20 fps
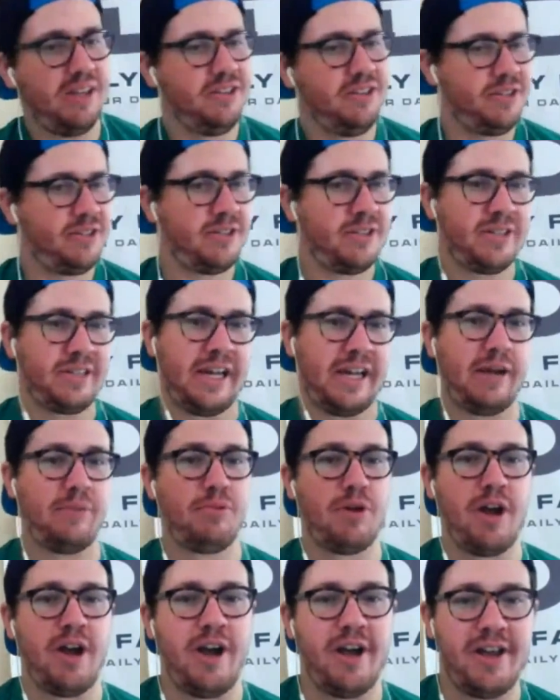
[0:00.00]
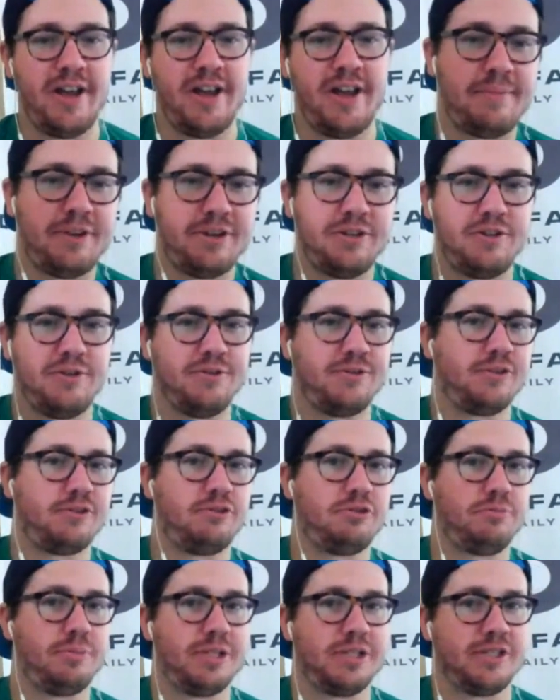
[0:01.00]
is a game where I, I am going to use a
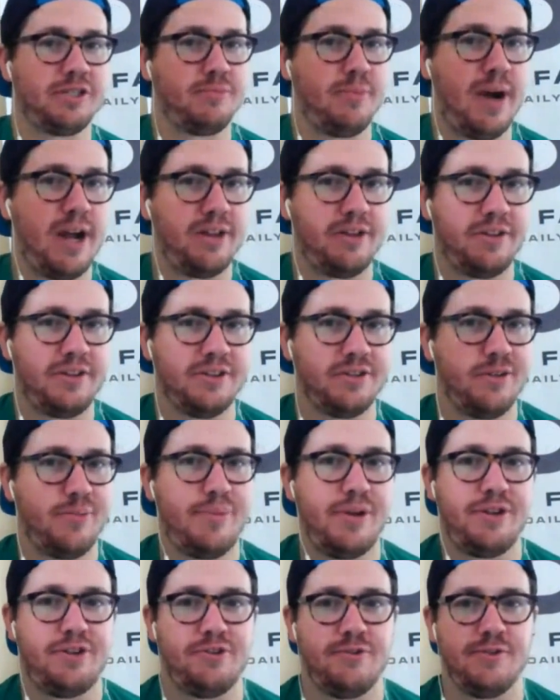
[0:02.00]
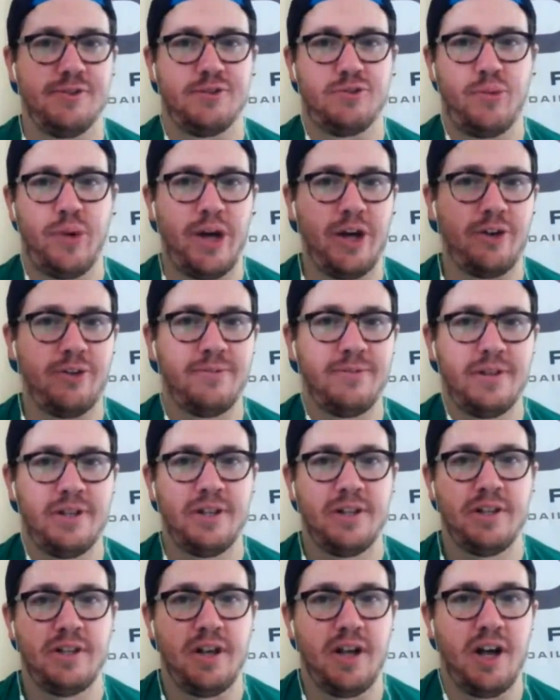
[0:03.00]
little bit of Smiley as a pitcher as well,
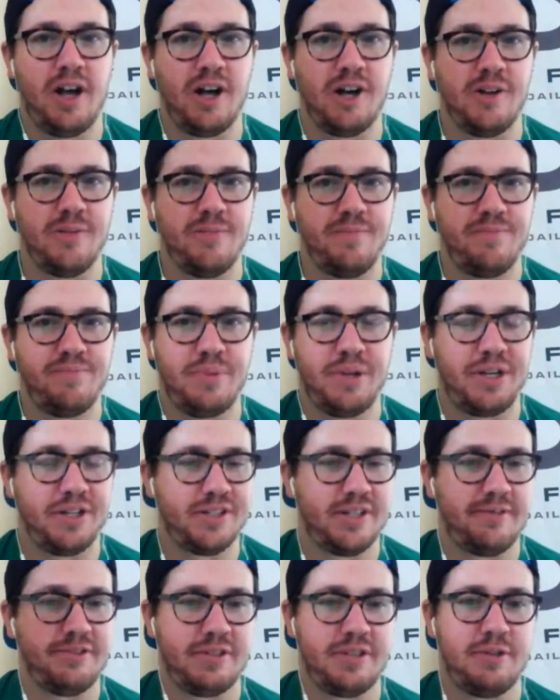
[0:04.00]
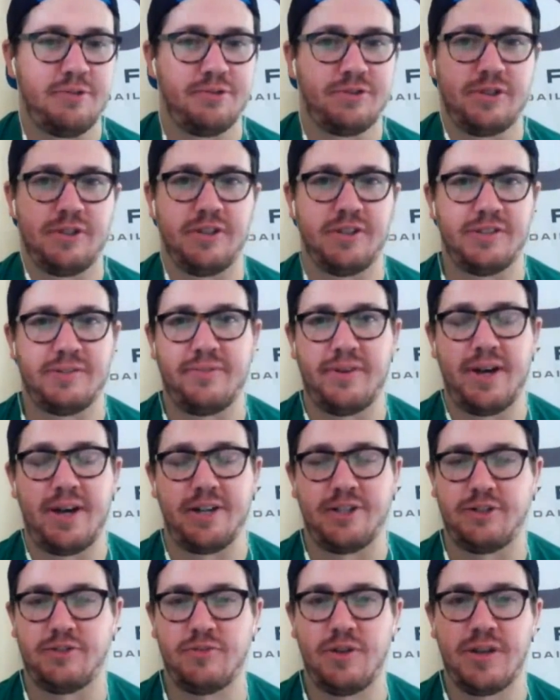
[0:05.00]
um, mm. because obviously Houston does have a high
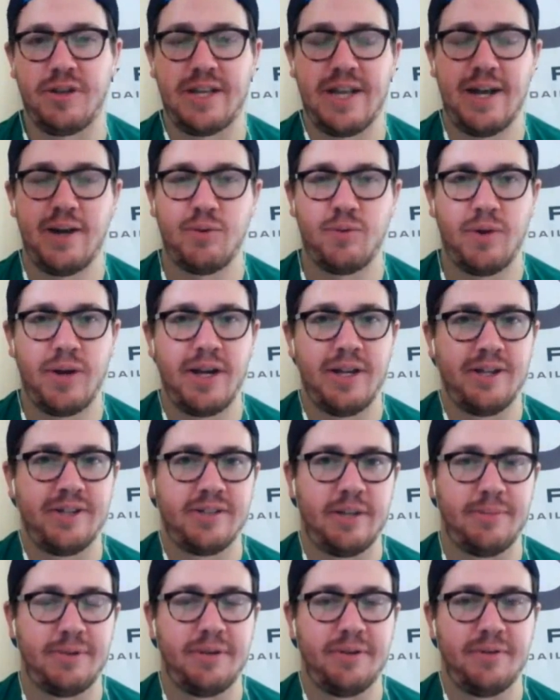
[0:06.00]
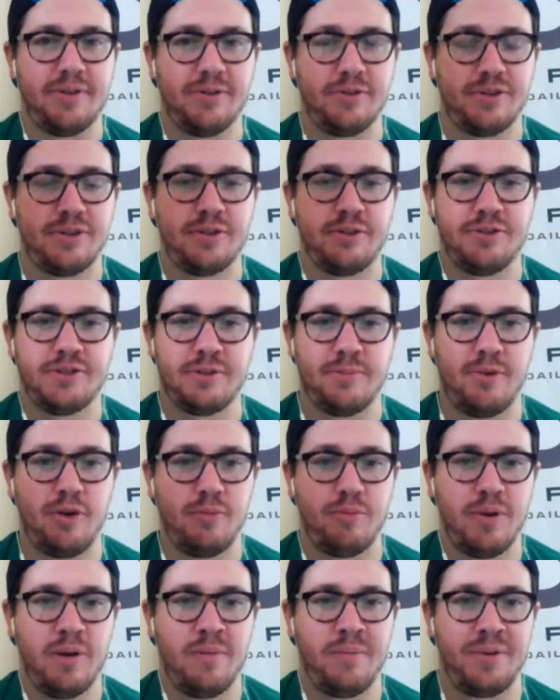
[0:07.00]
strikeout rate. I mean, there's still some
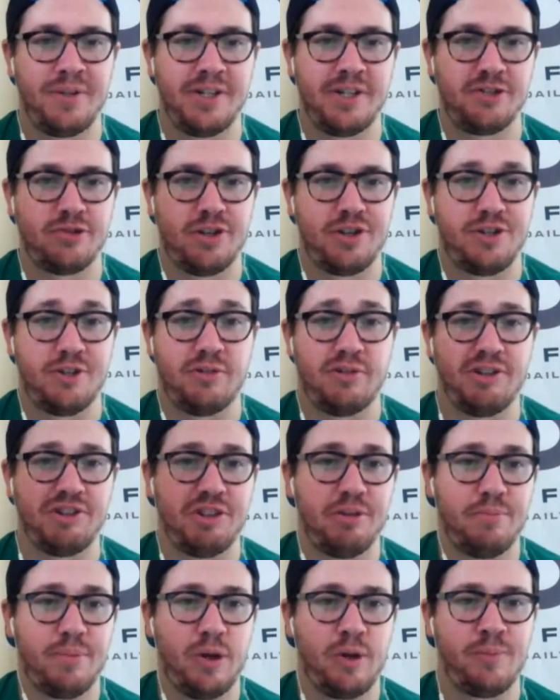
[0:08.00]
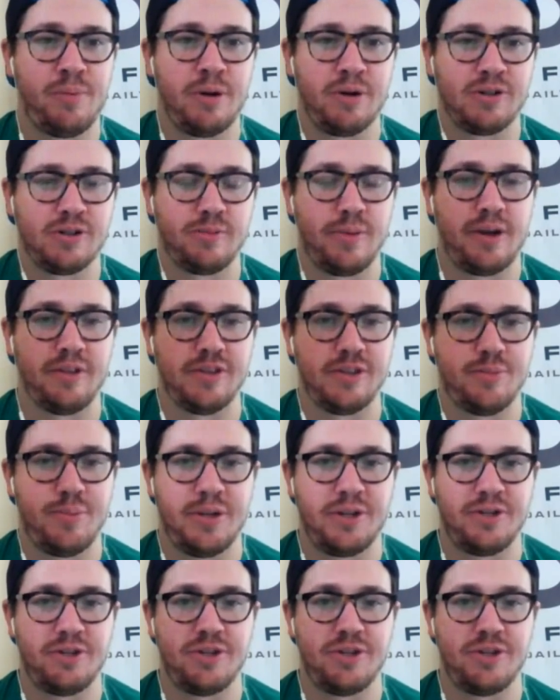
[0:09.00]
home run potential. I don't like the ballpark Smiley's pitching